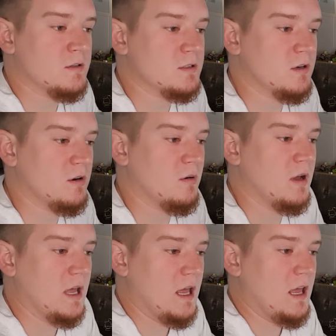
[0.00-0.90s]
So
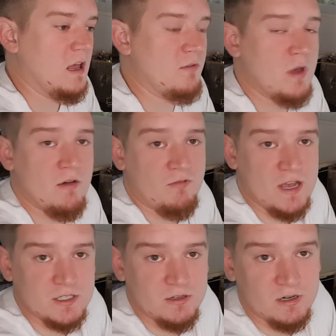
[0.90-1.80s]
if you have
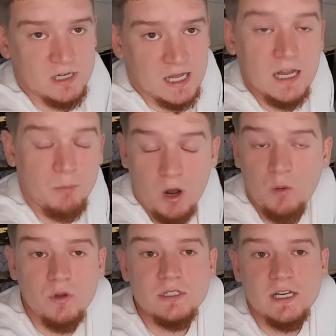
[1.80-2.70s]
faster internet, it probably
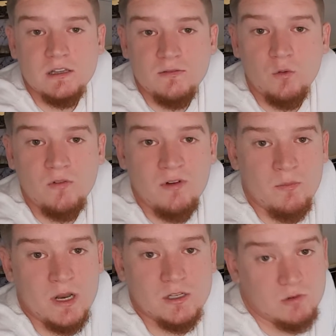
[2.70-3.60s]
will take the 45
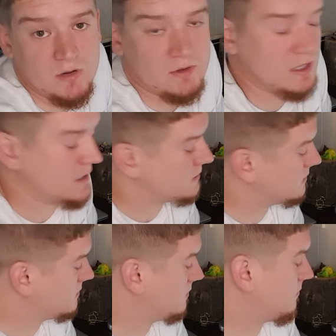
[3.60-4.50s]
minutes or even less.
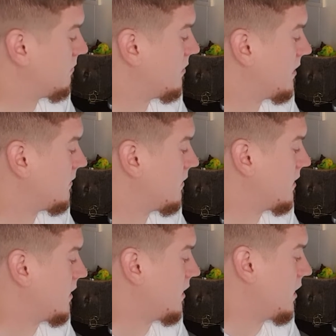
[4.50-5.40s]
But
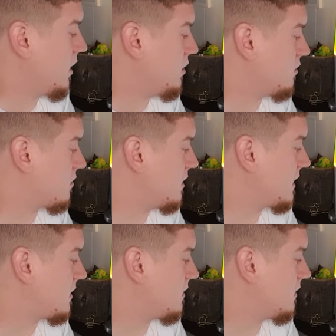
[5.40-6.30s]
you'll
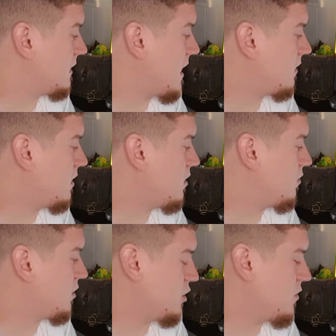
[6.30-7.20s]
click
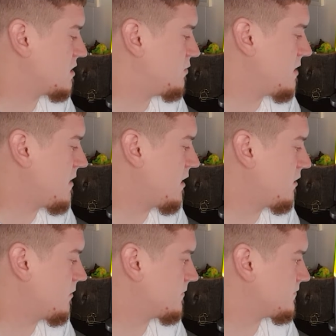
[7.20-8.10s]
download USB
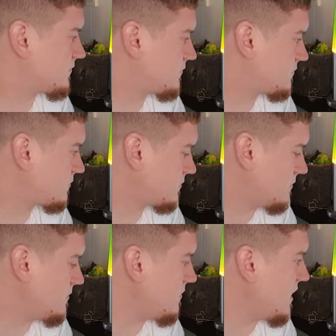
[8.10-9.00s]
maker.
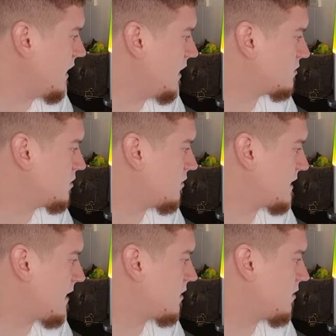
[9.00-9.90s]
It'll start
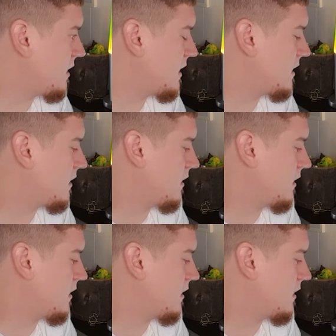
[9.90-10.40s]
downloading it.